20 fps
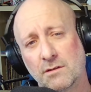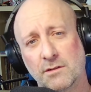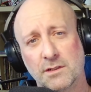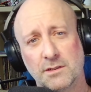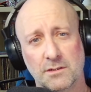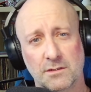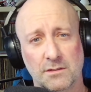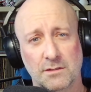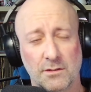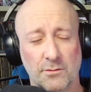I
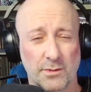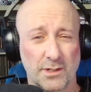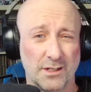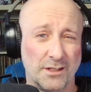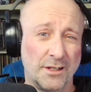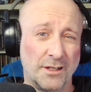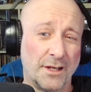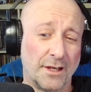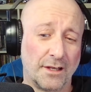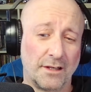just know what I
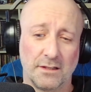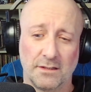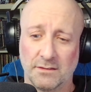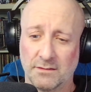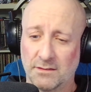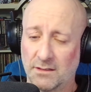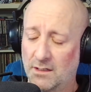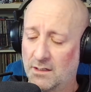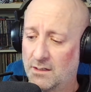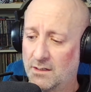like,
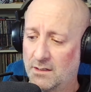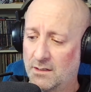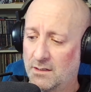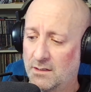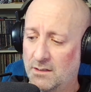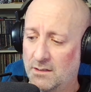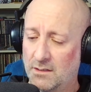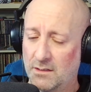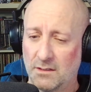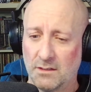and
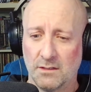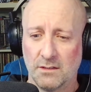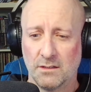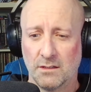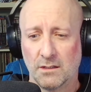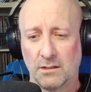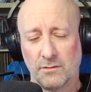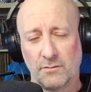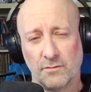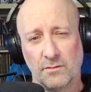
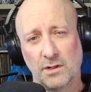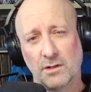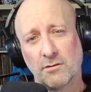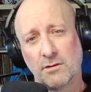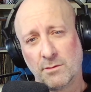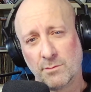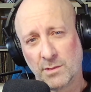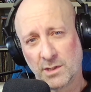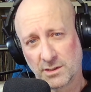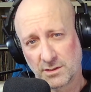I
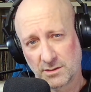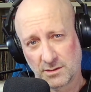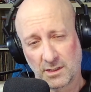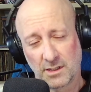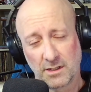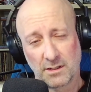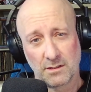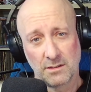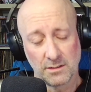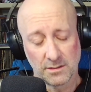very much
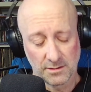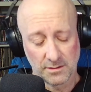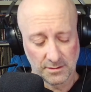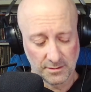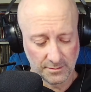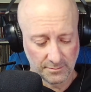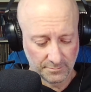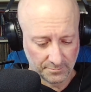like this.